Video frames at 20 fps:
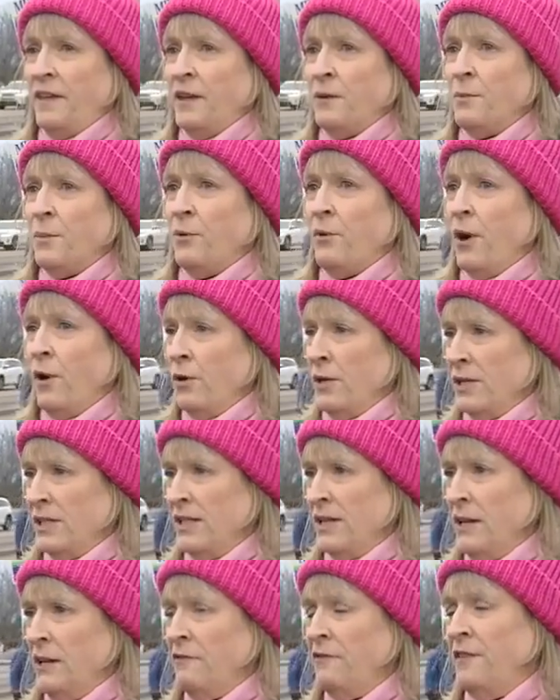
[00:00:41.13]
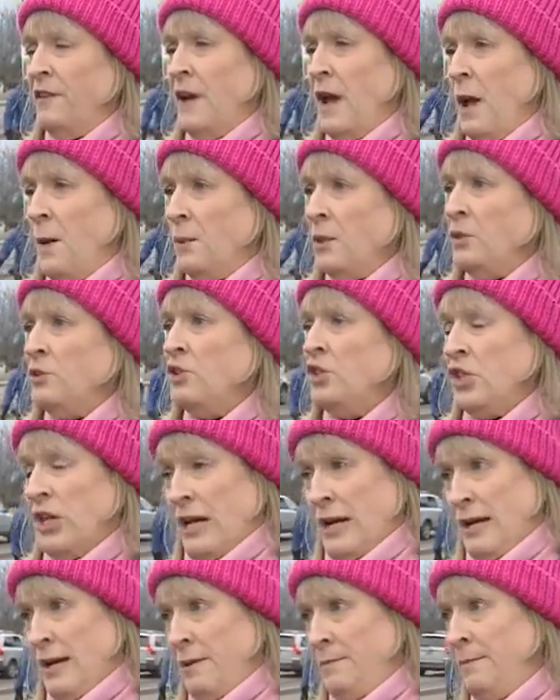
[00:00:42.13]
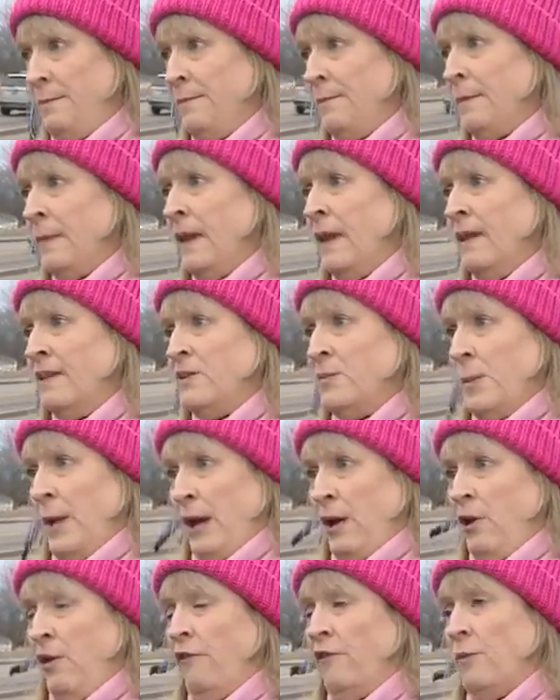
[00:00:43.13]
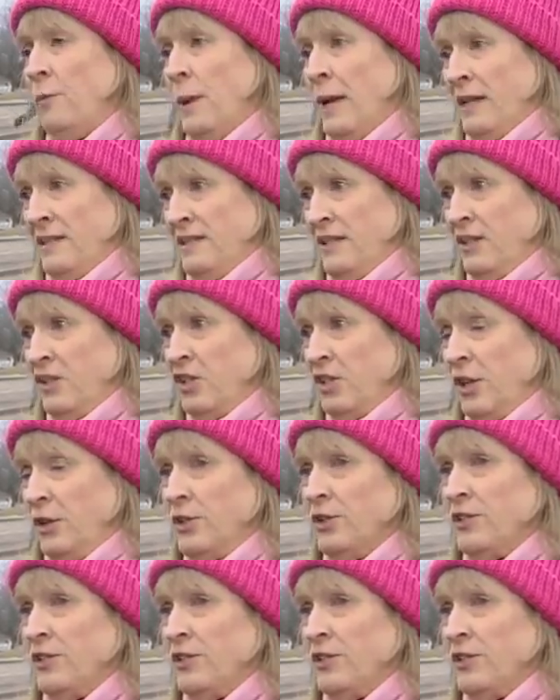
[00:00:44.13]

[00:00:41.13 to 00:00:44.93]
I think Moreau has done a phenomenal job as mayor over the past six